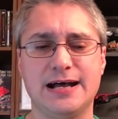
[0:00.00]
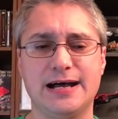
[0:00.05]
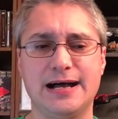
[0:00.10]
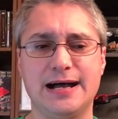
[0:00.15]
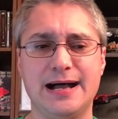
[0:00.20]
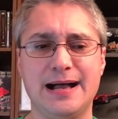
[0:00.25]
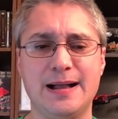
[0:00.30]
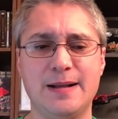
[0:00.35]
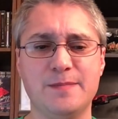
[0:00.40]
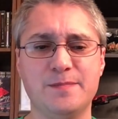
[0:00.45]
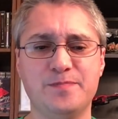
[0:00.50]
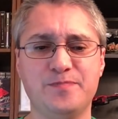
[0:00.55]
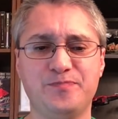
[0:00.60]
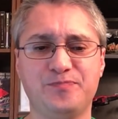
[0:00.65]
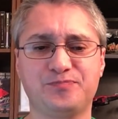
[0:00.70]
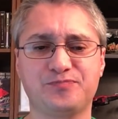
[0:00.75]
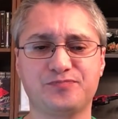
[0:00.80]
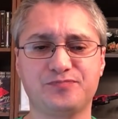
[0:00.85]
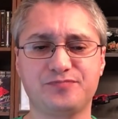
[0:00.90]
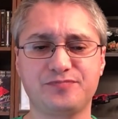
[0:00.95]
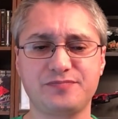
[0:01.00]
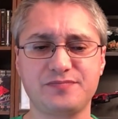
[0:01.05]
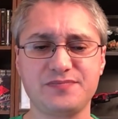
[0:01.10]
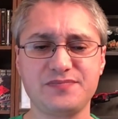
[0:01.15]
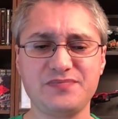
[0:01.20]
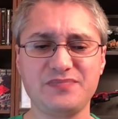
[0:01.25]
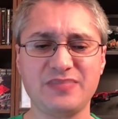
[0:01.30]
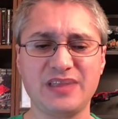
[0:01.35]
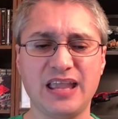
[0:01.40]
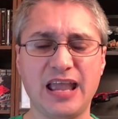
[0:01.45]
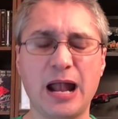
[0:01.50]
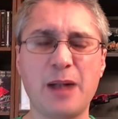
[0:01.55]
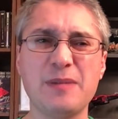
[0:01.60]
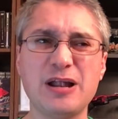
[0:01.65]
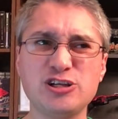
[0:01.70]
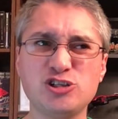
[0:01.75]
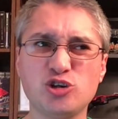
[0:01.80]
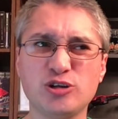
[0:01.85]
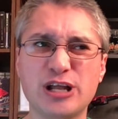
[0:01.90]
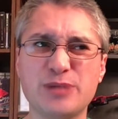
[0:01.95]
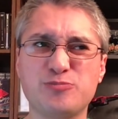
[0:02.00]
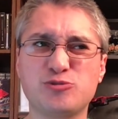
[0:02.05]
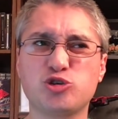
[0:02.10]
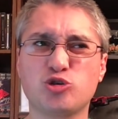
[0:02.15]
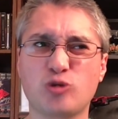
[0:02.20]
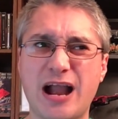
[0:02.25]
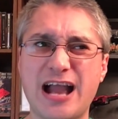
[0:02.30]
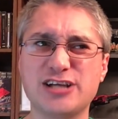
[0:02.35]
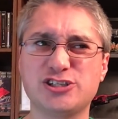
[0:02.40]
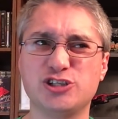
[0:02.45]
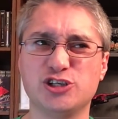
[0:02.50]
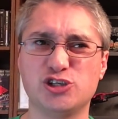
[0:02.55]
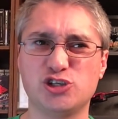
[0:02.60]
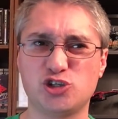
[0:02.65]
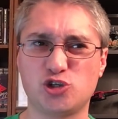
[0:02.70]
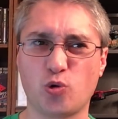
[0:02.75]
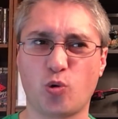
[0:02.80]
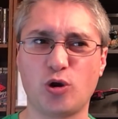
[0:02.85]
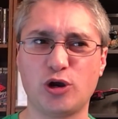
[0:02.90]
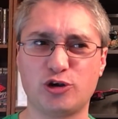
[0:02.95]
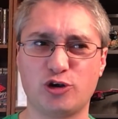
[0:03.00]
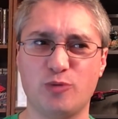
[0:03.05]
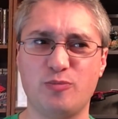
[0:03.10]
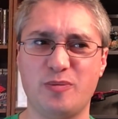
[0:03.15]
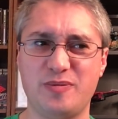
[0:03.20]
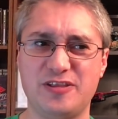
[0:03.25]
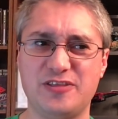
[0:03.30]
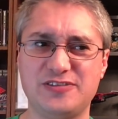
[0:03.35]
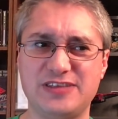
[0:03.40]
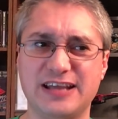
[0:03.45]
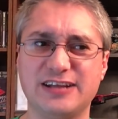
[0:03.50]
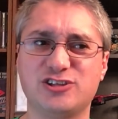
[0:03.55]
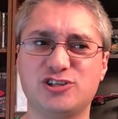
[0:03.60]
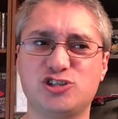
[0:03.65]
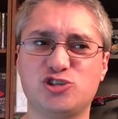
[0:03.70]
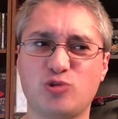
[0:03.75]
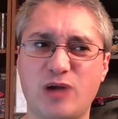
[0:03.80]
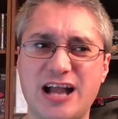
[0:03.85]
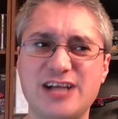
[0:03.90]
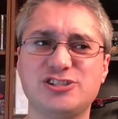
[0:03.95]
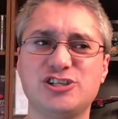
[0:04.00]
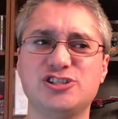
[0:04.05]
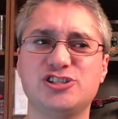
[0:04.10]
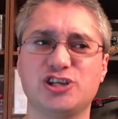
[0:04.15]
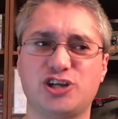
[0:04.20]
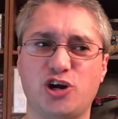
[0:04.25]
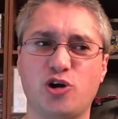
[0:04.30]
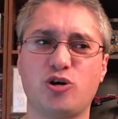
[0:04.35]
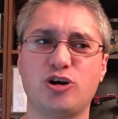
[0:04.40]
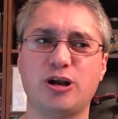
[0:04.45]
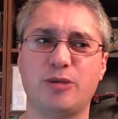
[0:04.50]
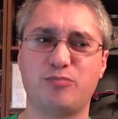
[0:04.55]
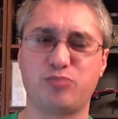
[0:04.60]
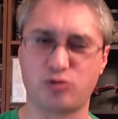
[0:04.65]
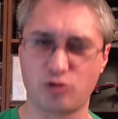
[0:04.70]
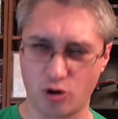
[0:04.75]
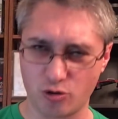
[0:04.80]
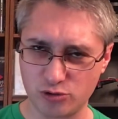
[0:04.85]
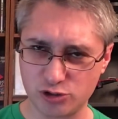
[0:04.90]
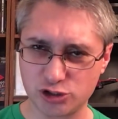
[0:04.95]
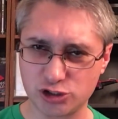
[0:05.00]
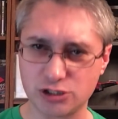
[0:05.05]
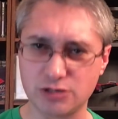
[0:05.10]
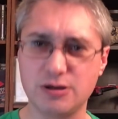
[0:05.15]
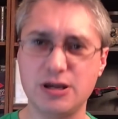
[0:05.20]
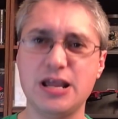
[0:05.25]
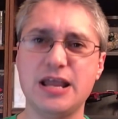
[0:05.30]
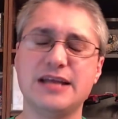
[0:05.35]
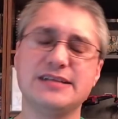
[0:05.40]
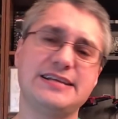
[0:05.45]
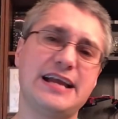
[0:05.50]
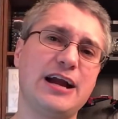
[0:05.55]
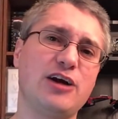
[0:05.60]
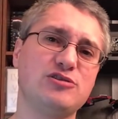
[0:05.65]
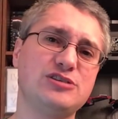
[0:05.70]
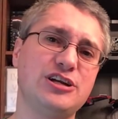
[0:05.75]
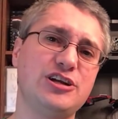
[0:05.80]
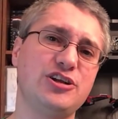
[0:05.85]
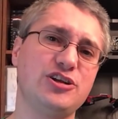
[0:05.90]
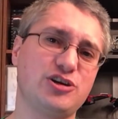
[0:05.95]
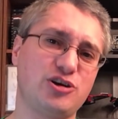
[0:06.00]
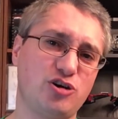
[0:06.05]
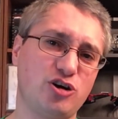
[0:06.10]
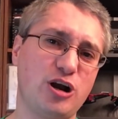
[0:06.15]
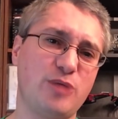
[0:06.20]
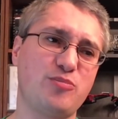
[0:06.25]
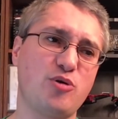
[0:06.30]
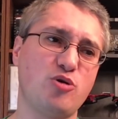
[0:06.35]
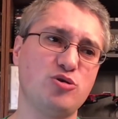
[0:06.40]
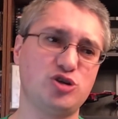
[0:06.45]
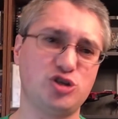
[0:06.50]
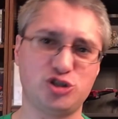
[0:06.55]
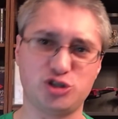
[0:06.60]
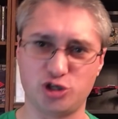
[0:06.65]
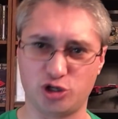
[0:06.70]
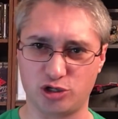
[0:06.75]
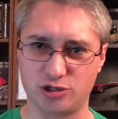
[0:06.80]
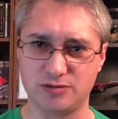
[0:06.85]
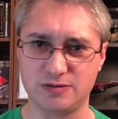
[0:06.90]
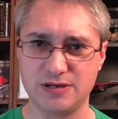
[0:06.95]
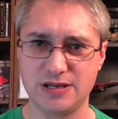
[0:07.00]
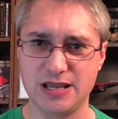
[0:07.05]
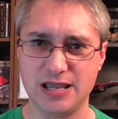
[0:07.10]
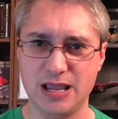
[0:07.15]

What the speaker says: I'm not sure that trashes story group would be the thing. Trashes the current approach, tears into the current approach, sure.